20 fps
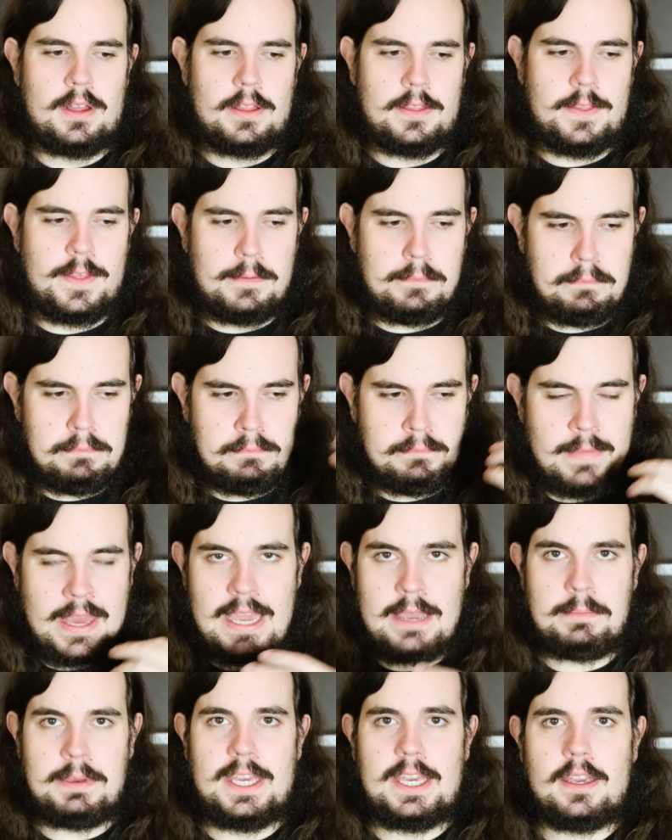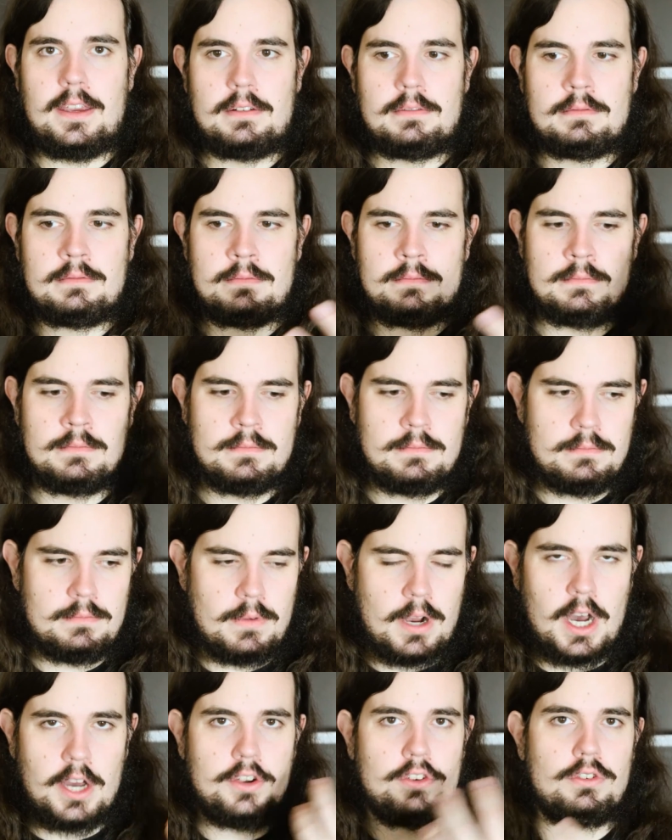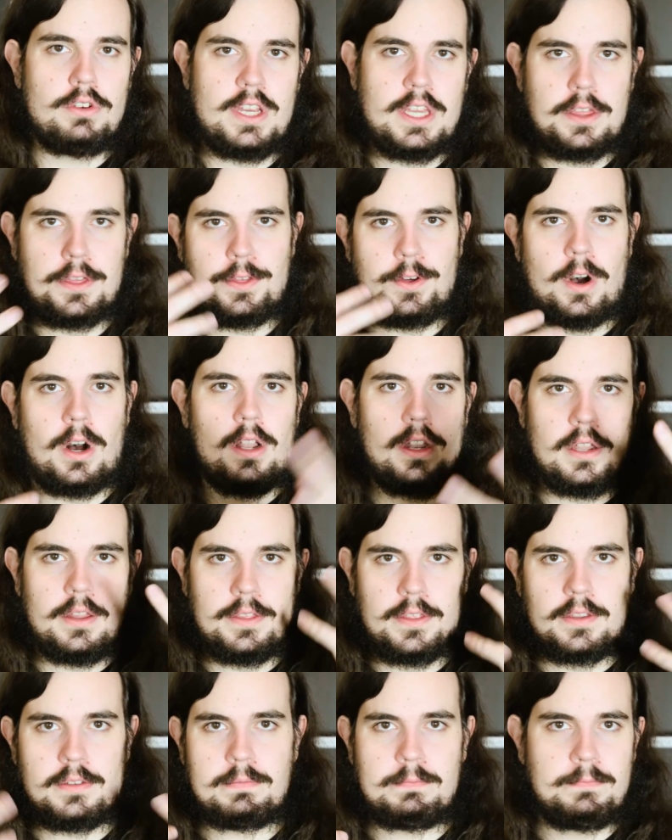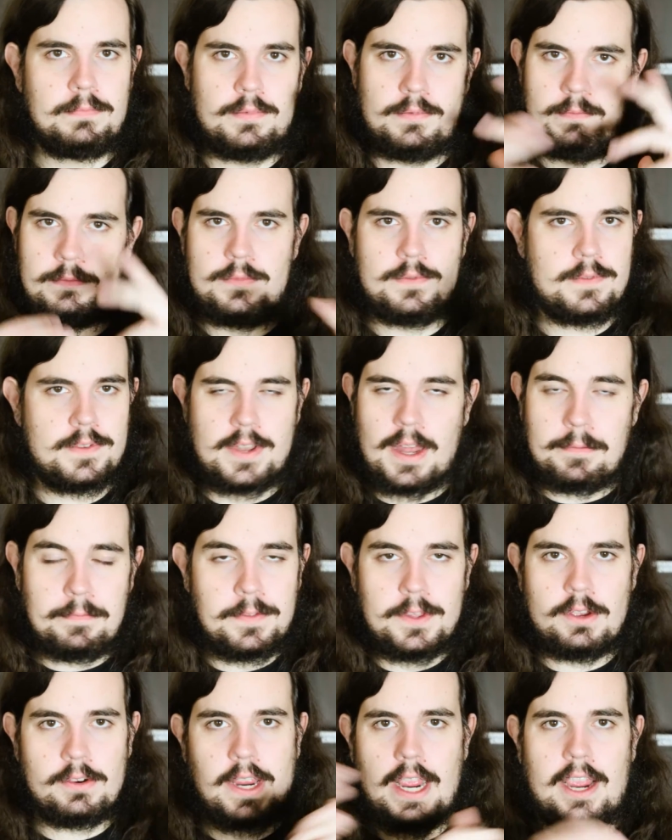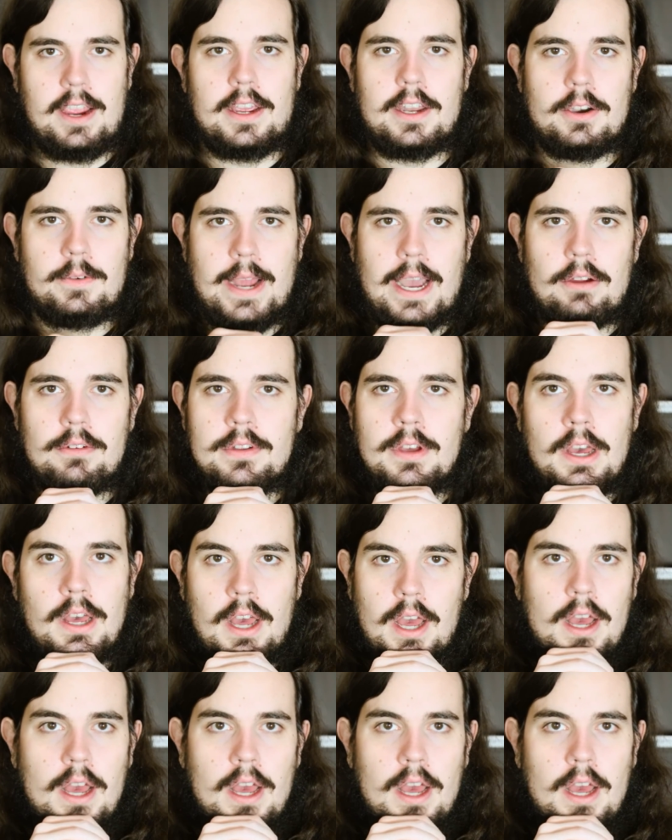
That maybe underneath all of this stuff that you're carrying around,